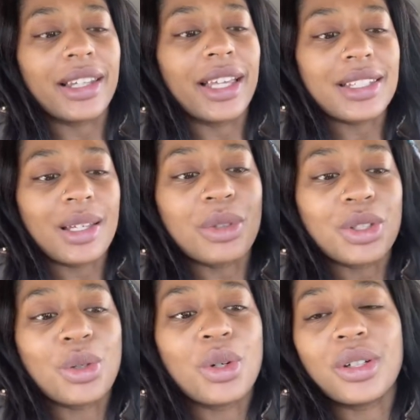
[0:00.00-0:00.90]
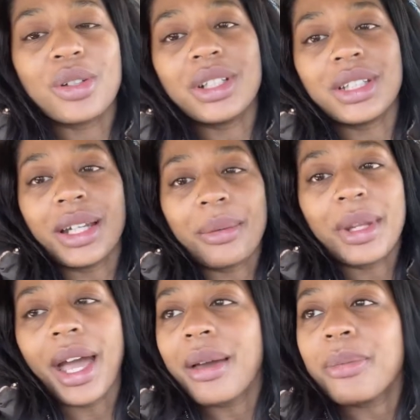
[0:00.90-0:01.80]
Like something's going on that
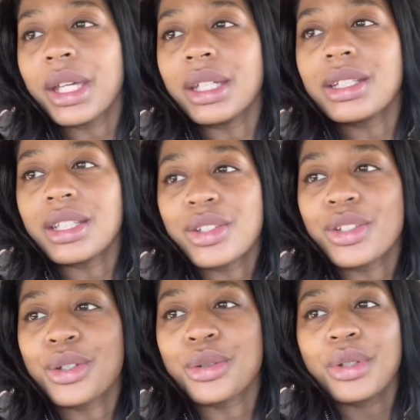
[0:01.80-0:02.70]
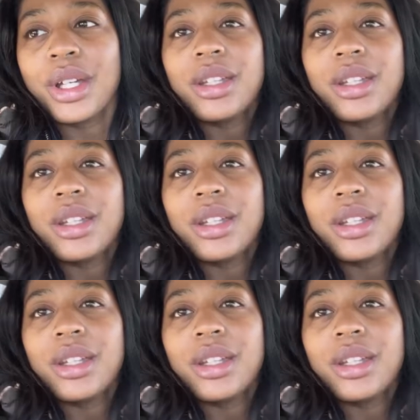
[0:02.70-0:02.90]
I'm not paying attention to.